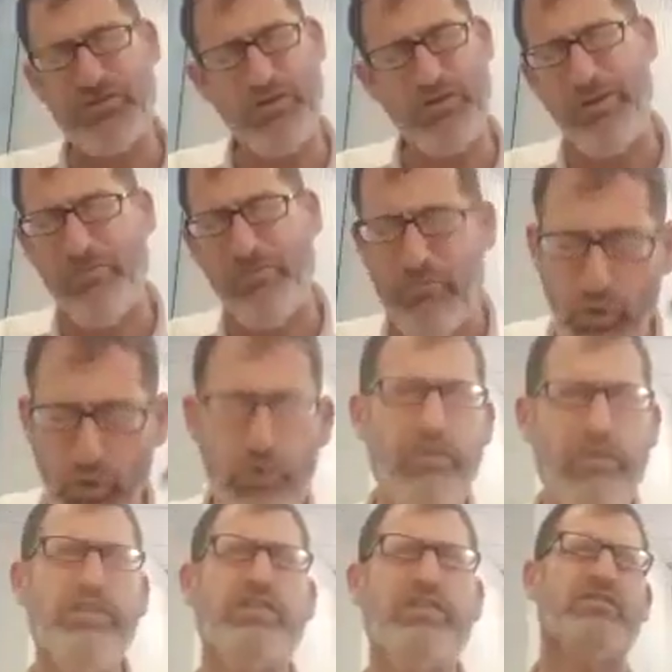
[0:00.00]
But it doesn't mean he doesn't
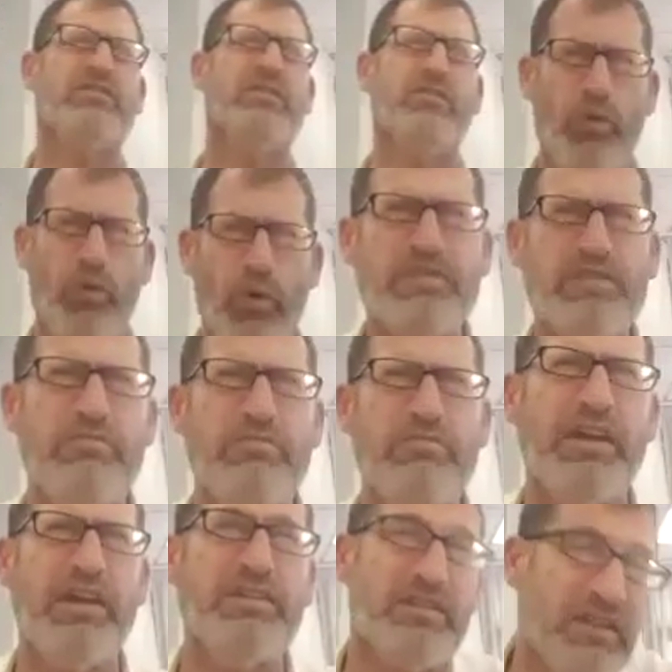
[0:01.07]
talk about moving to and the
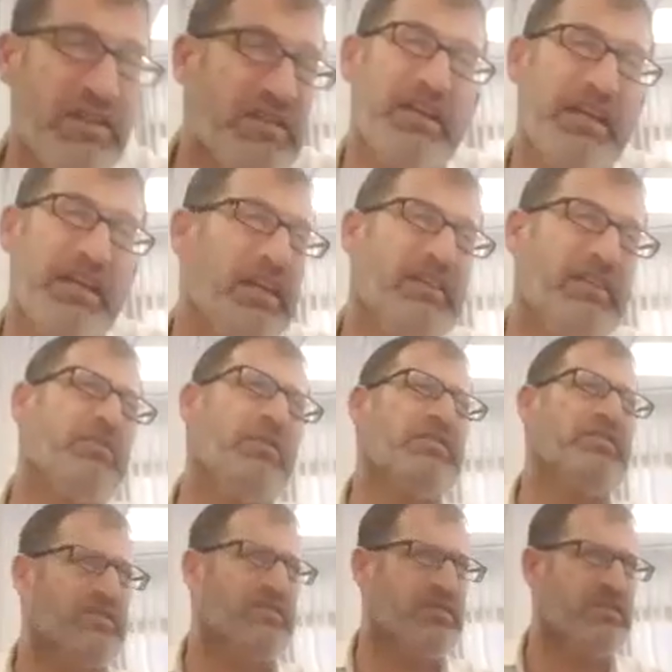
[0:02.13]
importance of being. It just doesn't
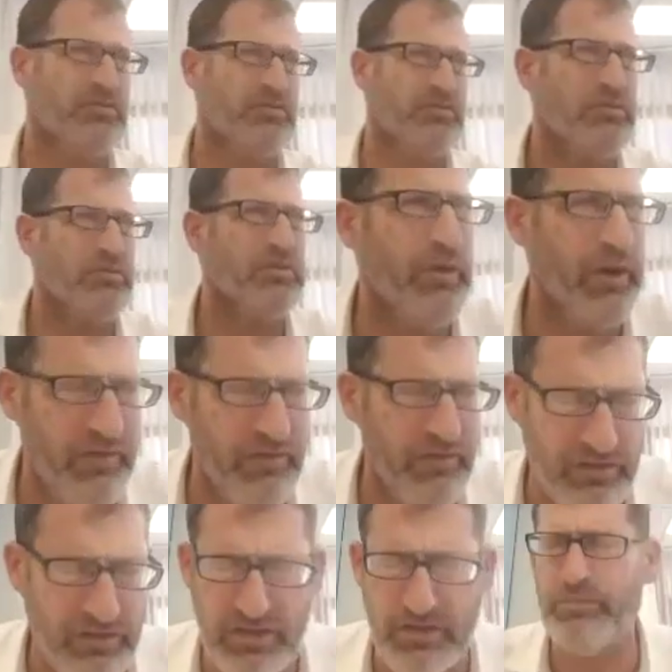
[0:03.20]
count as one of 613 for
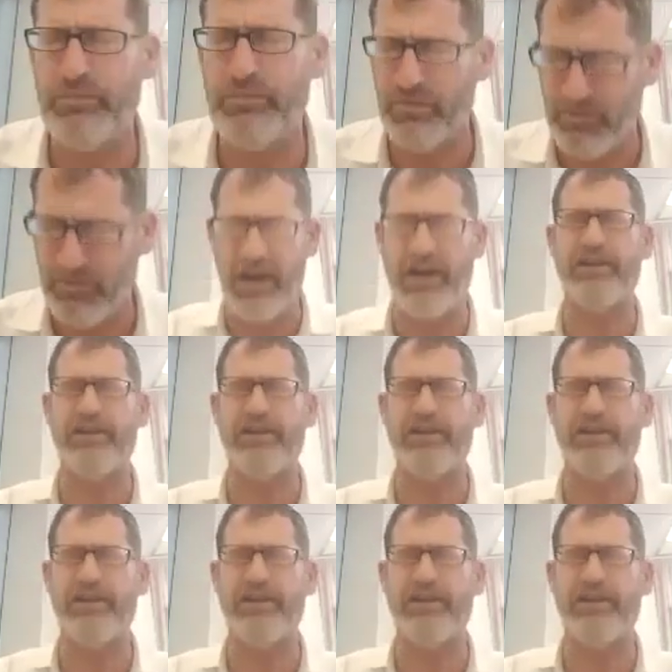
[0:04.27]
whatever reason.